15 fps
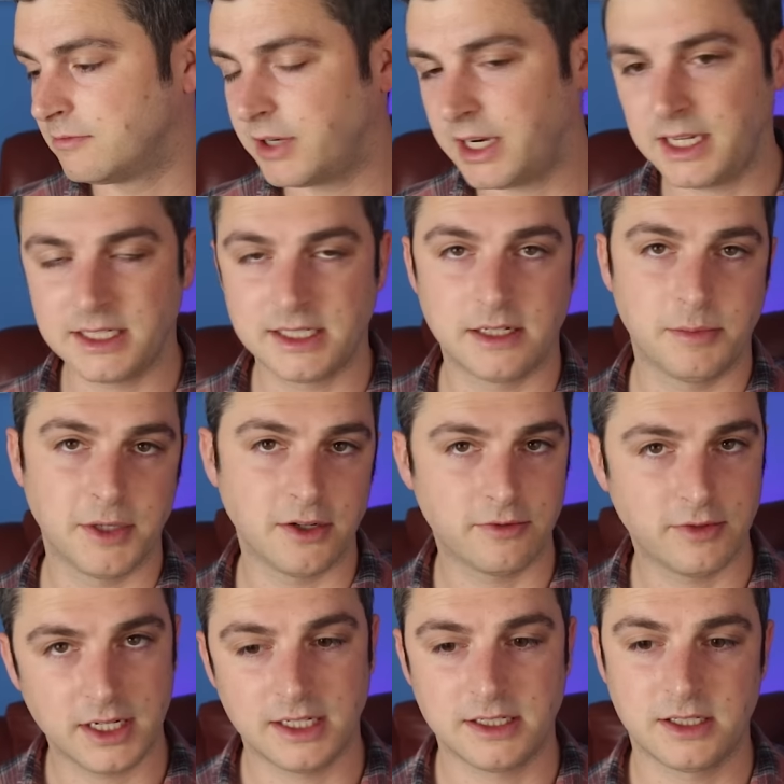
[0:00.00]
Really easy to build,
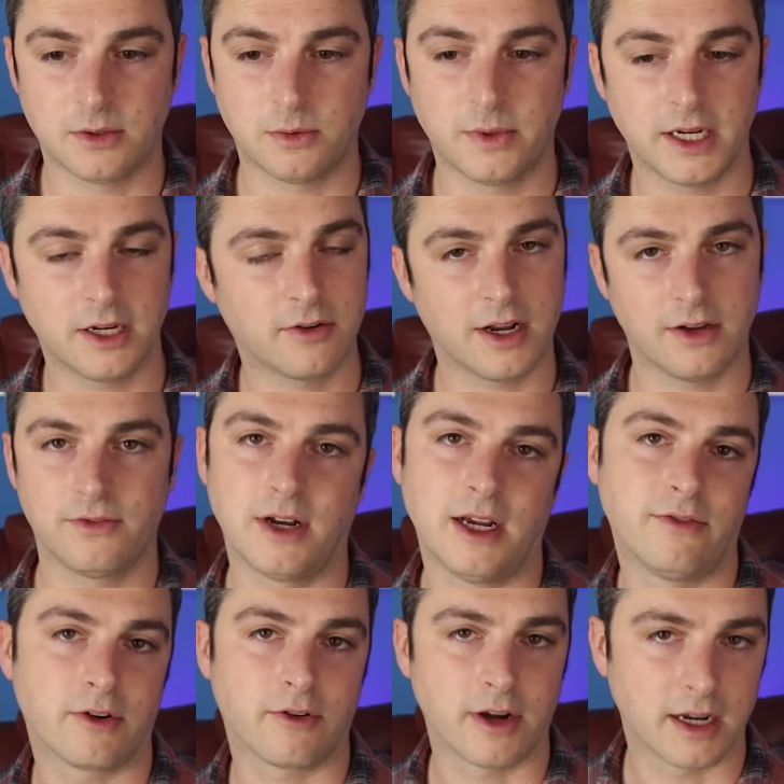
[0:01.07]
really easy to wick, great
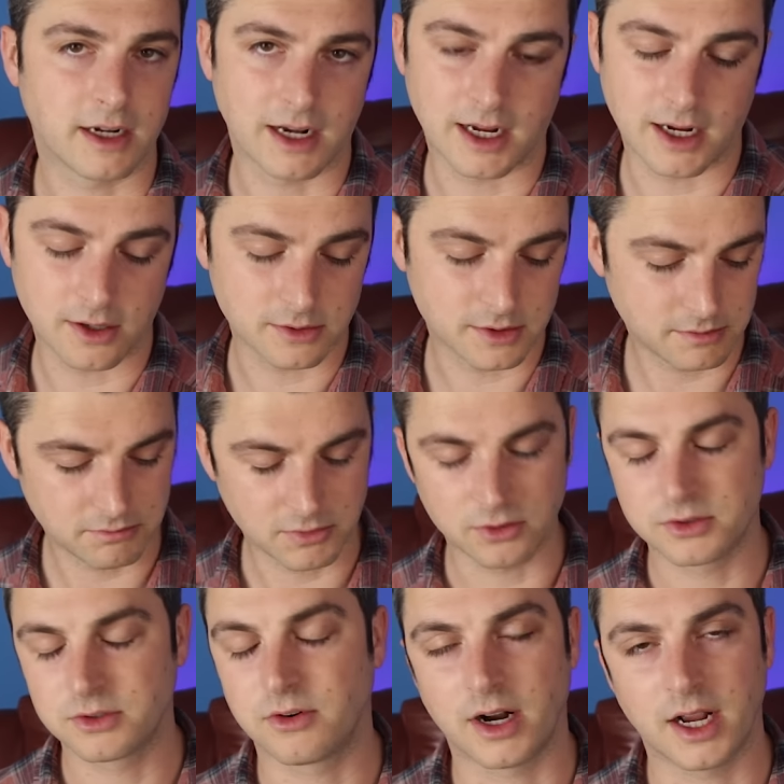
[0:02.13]
flavour, great clouds,
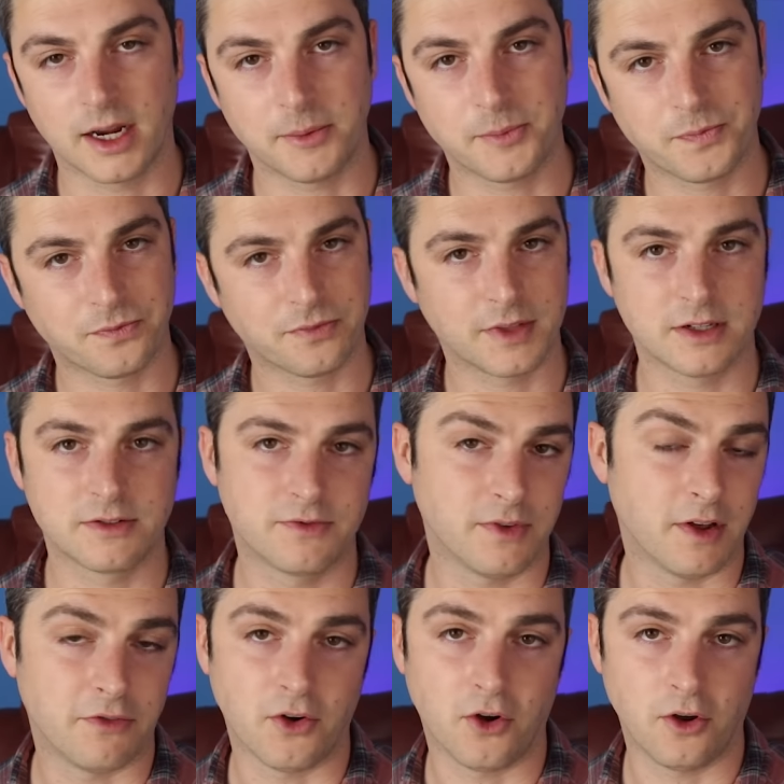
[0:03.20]
looks great, it's
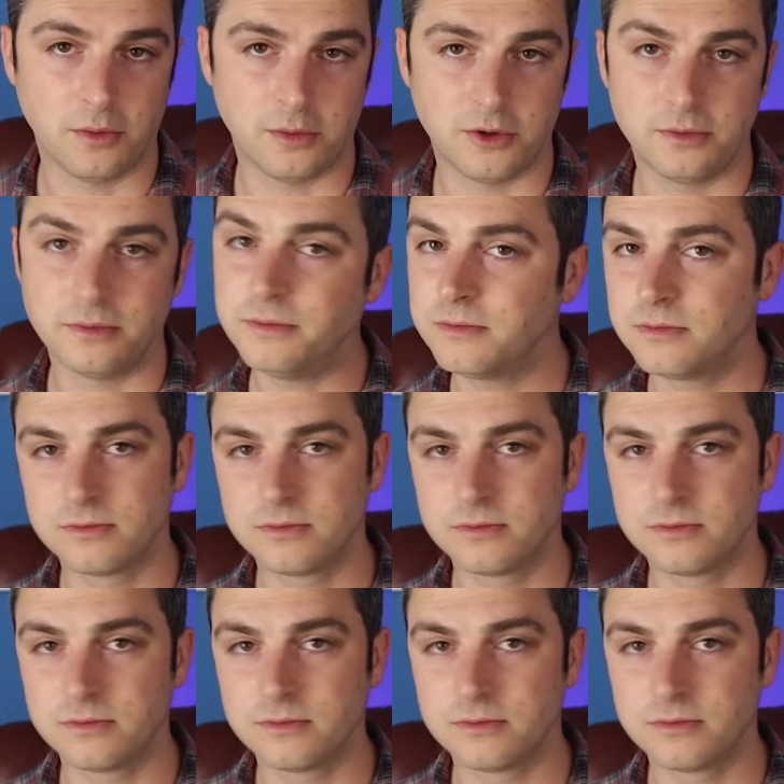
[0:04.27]
affordable.